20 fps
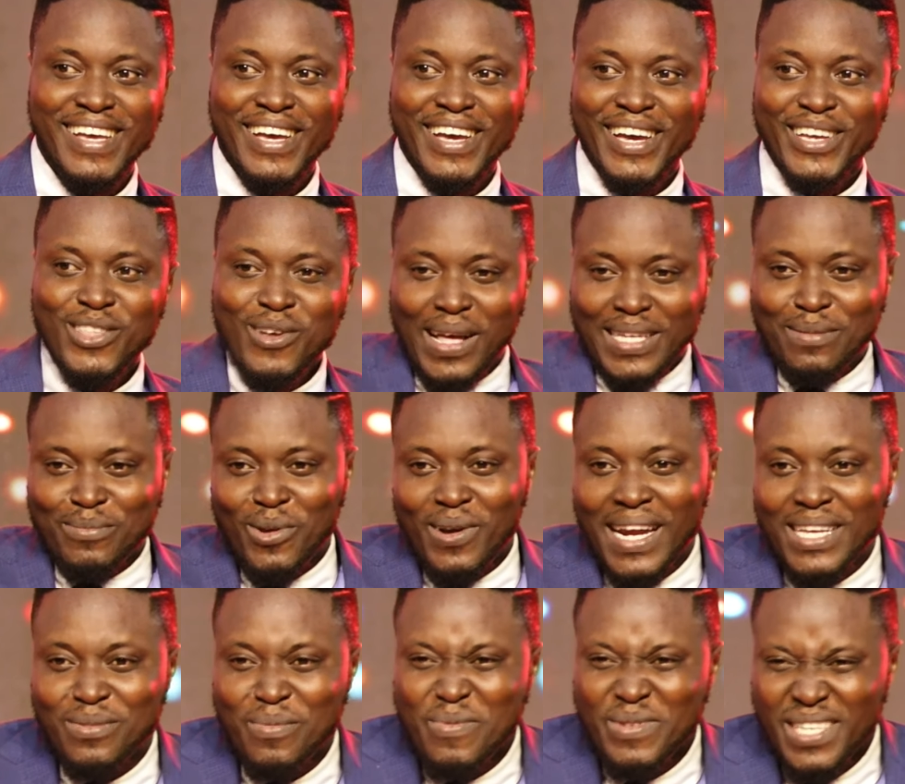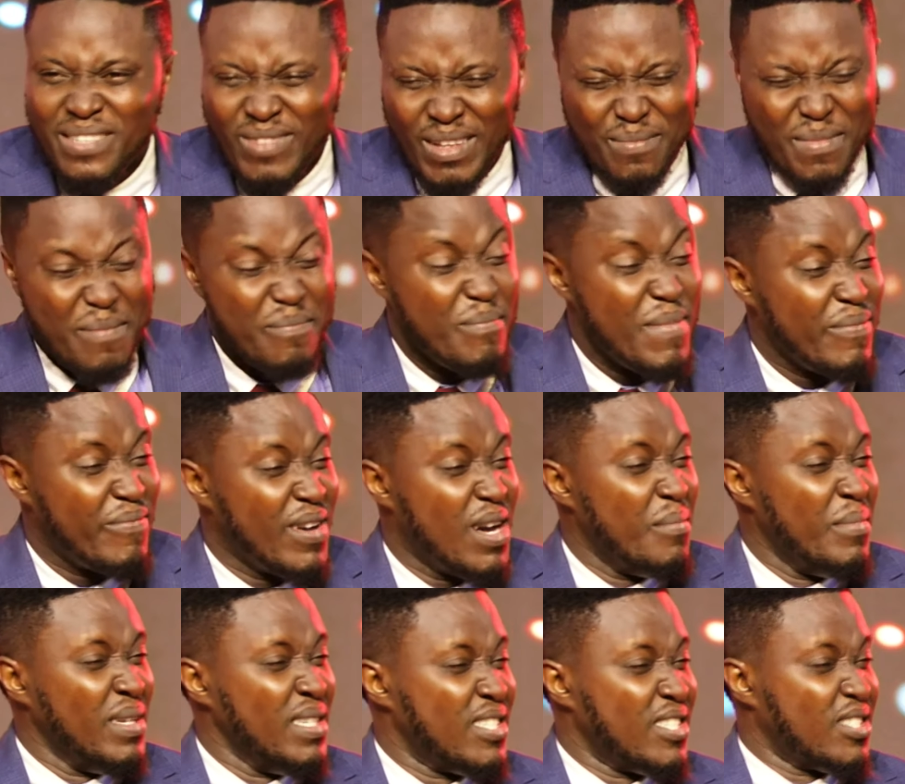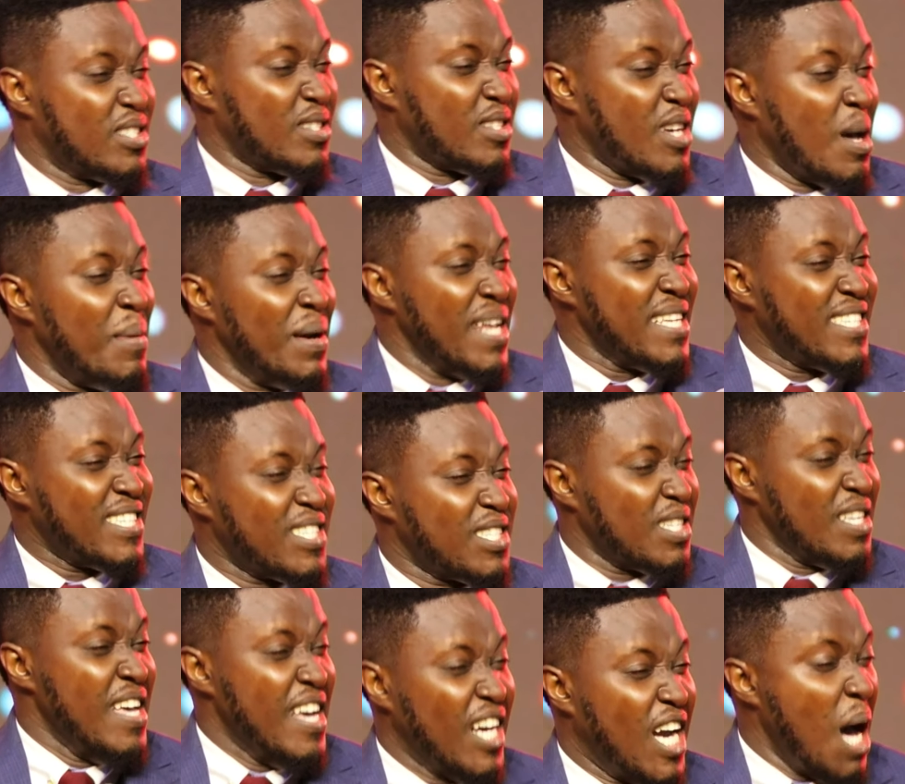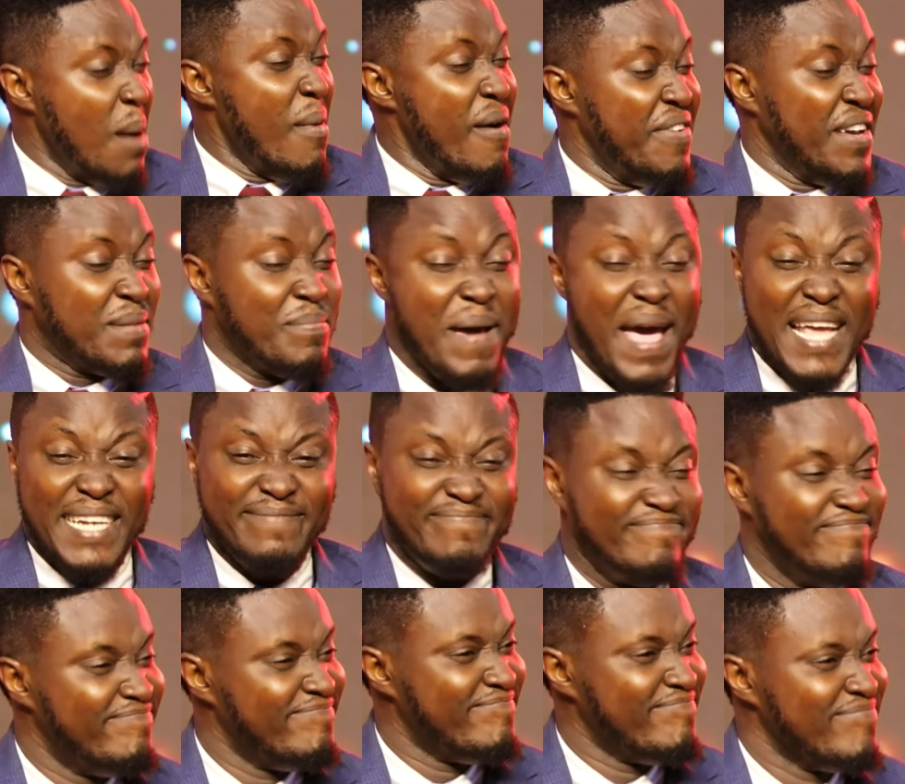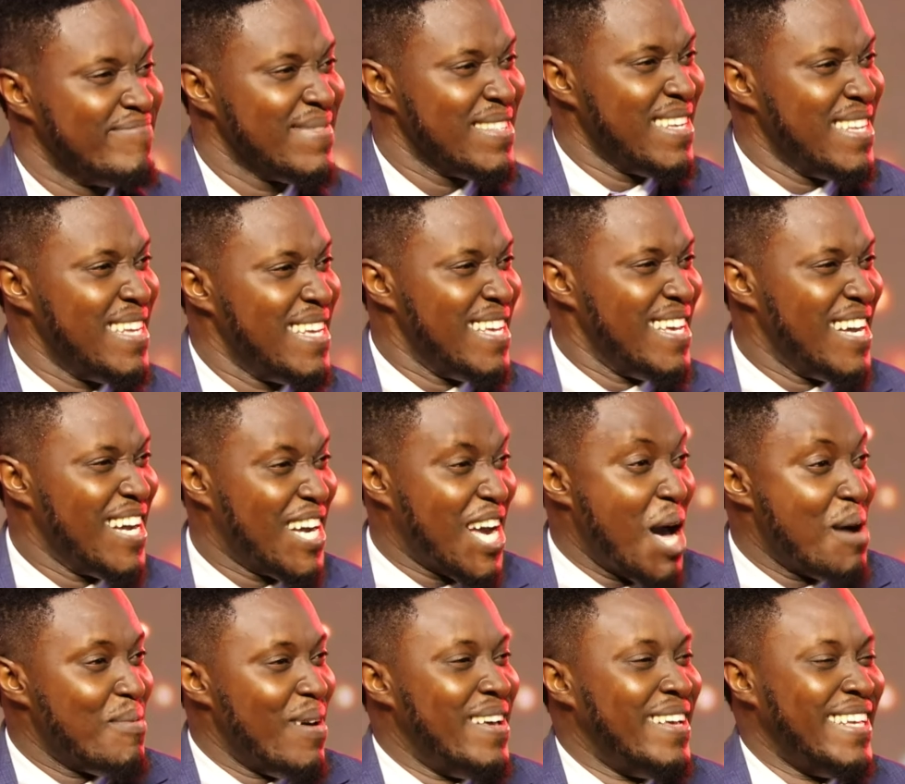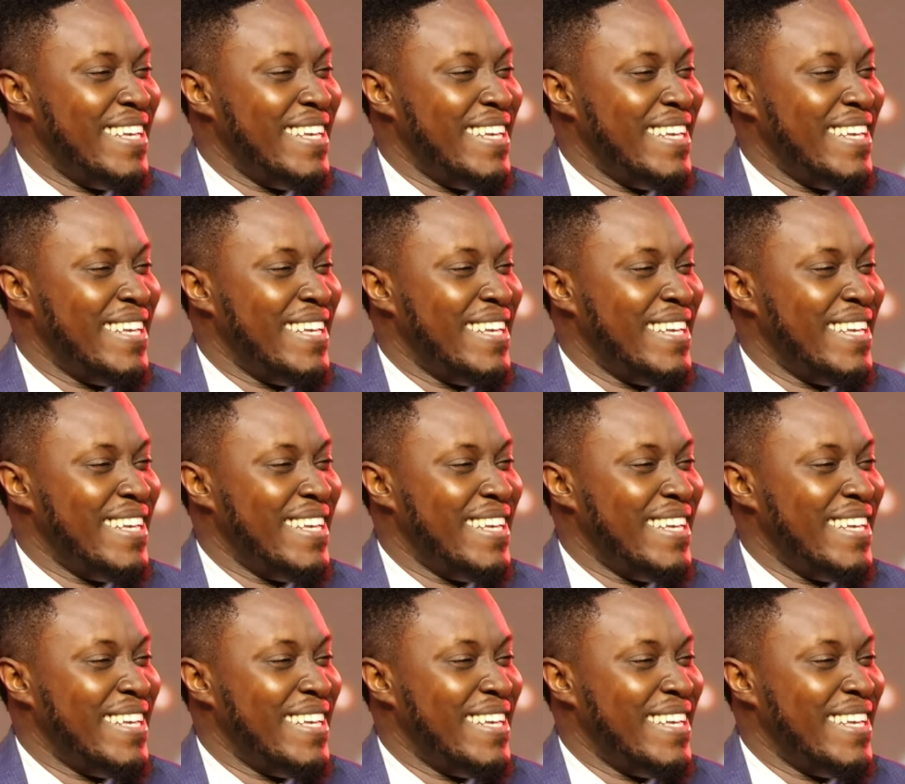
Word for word: No, as I'm talking, like people saying, come on, let's, come off it, man. Come on.